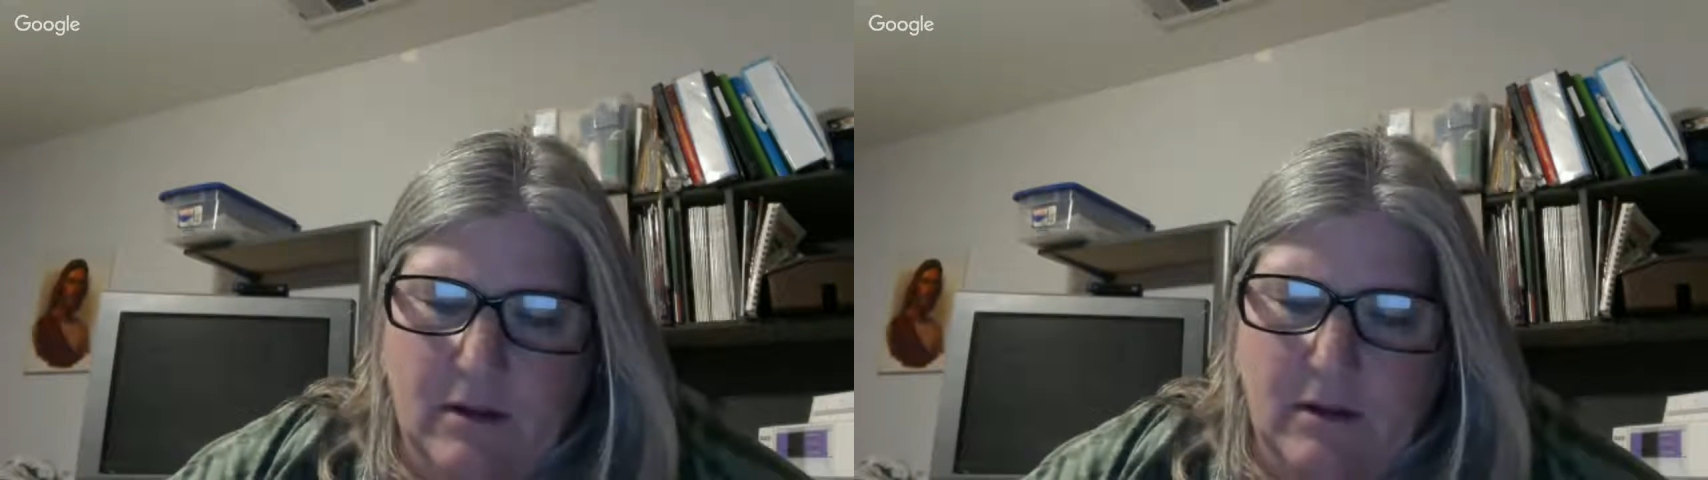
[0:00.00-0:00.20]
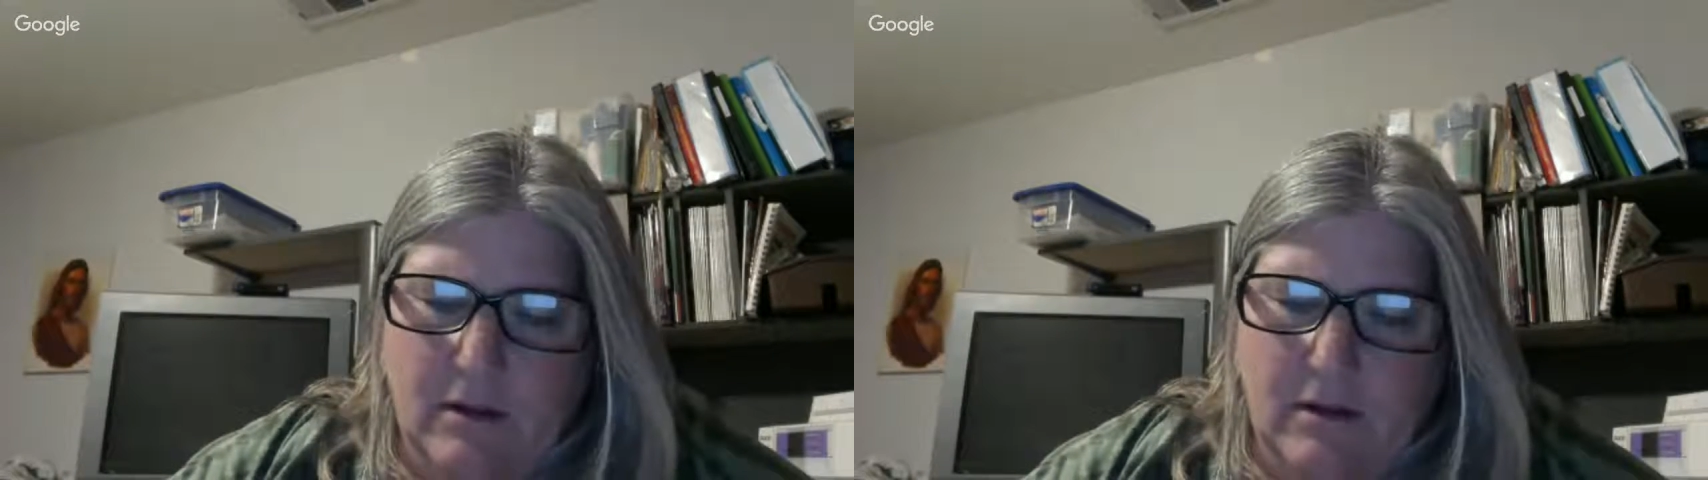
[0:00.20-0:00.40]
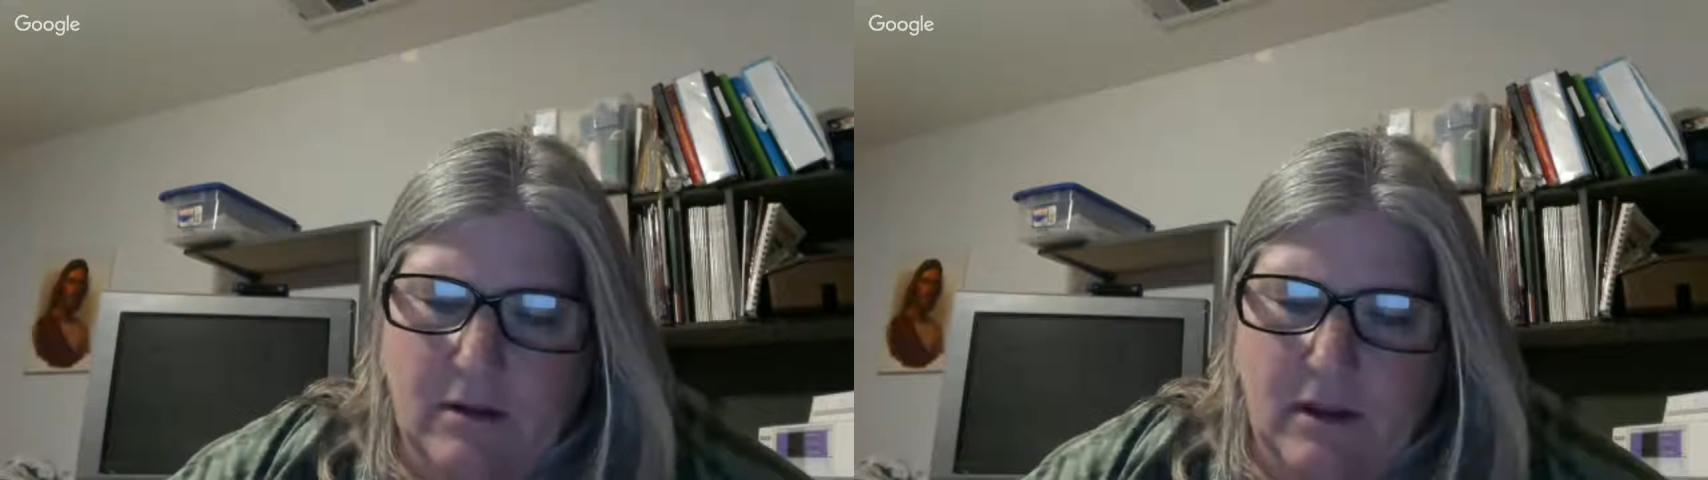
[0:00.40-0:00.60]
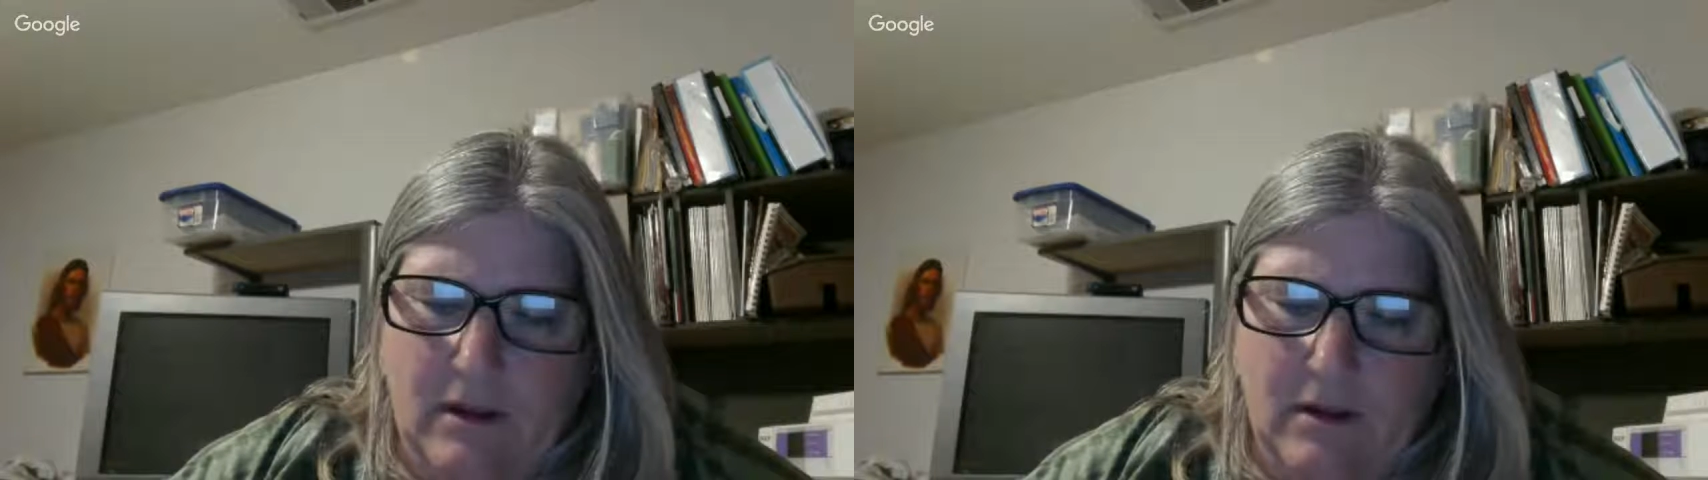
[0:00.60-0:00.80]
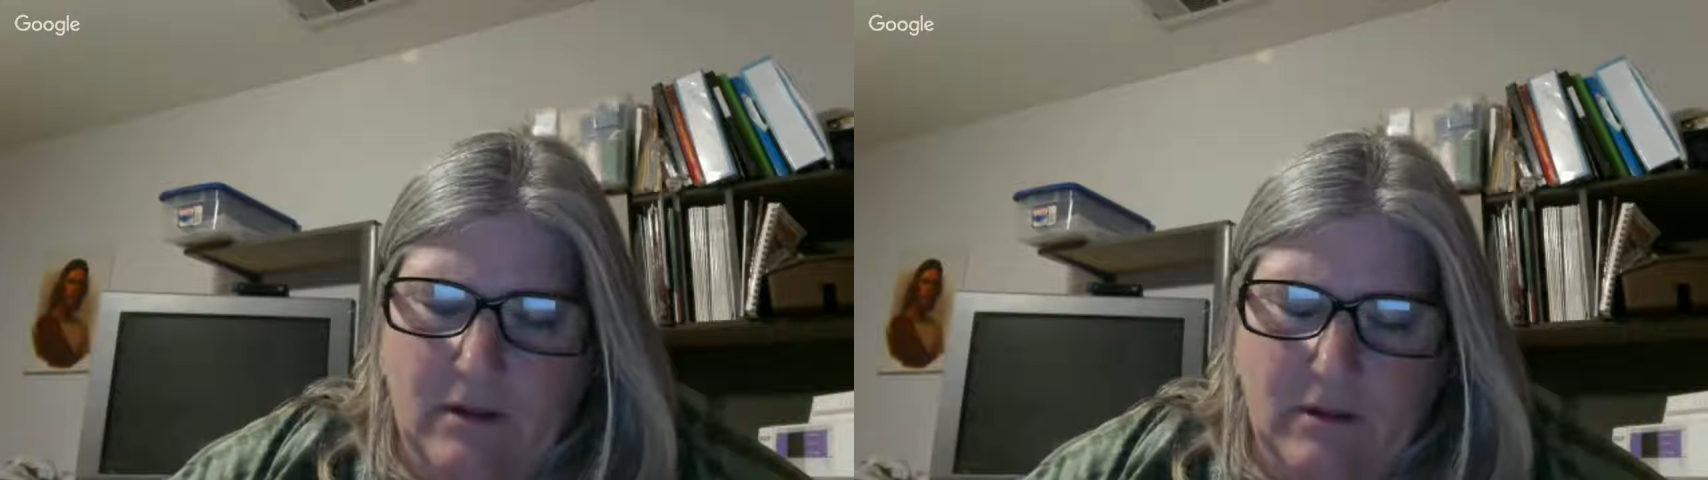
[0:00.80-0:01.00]
Okay.
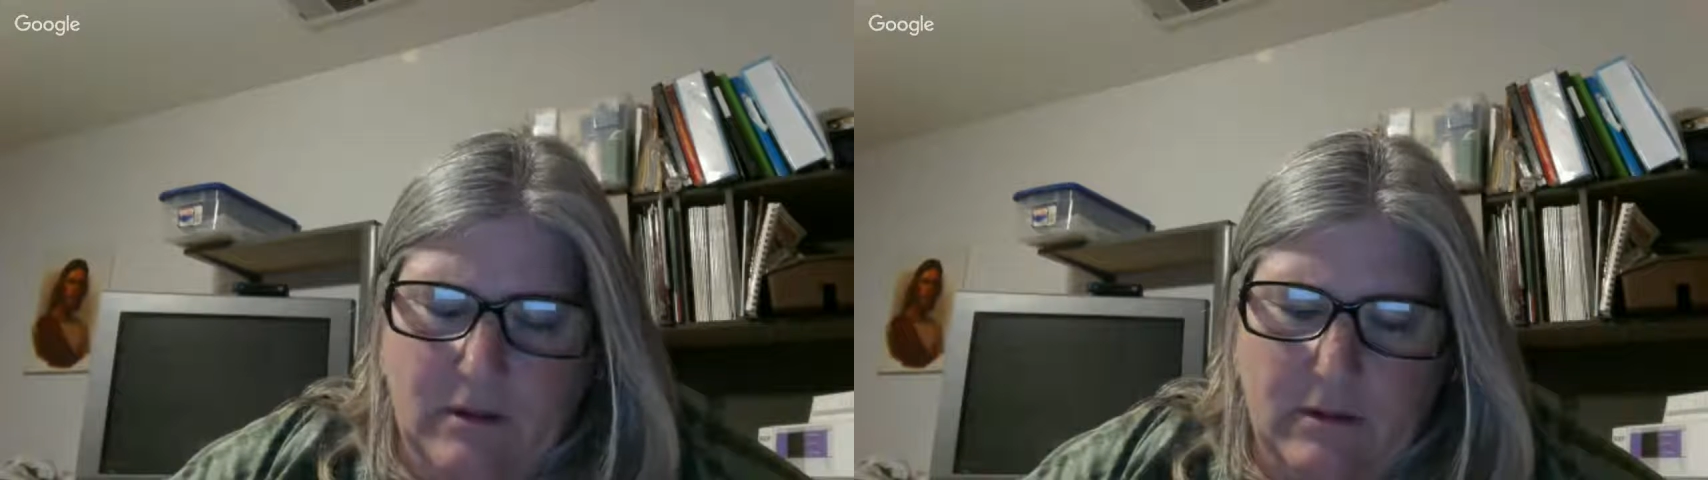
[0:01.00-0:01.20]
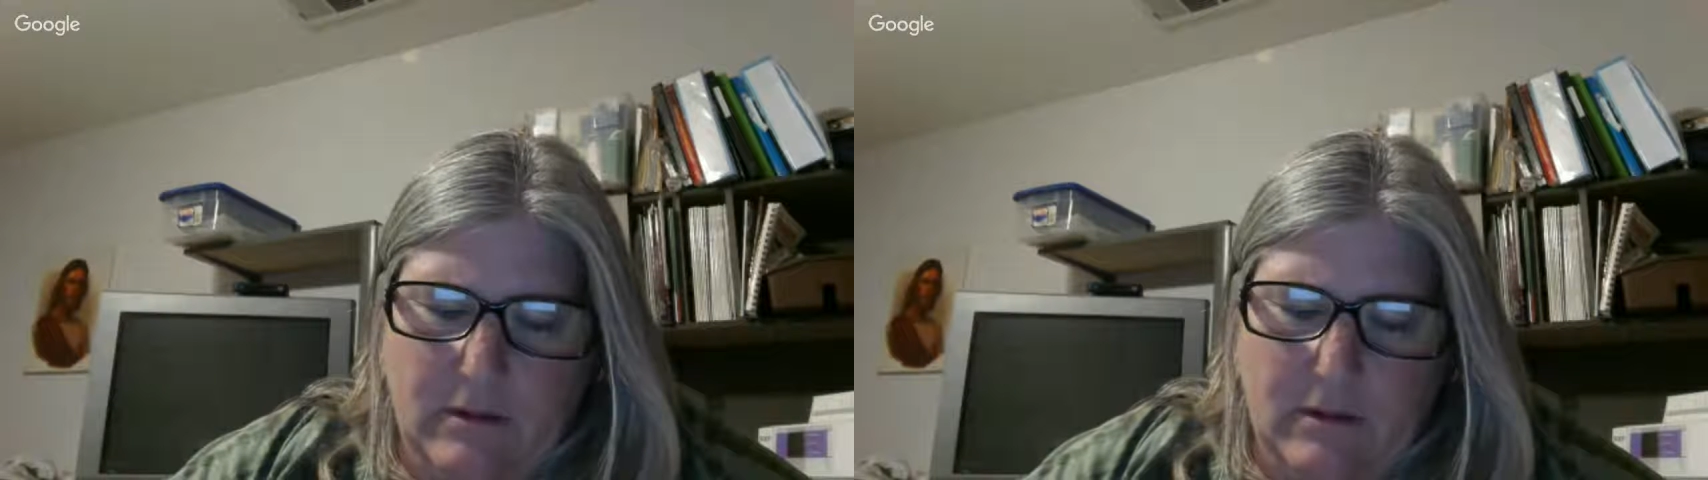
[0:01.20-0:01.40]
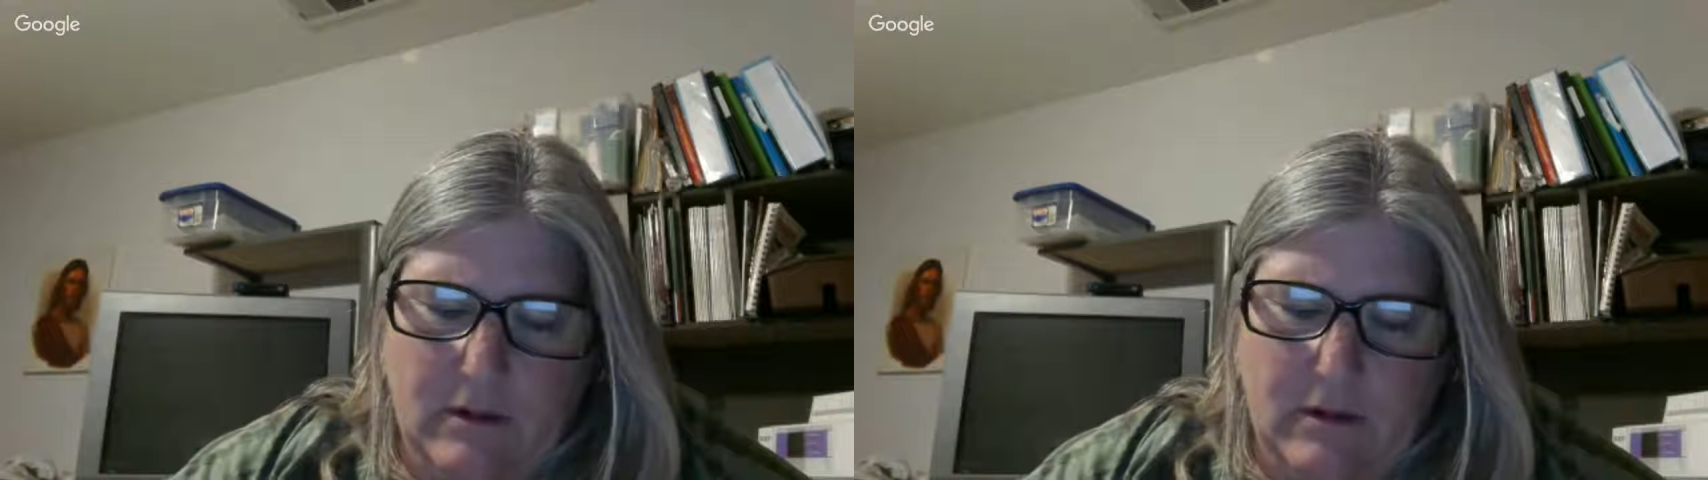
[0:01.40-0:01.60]
Standard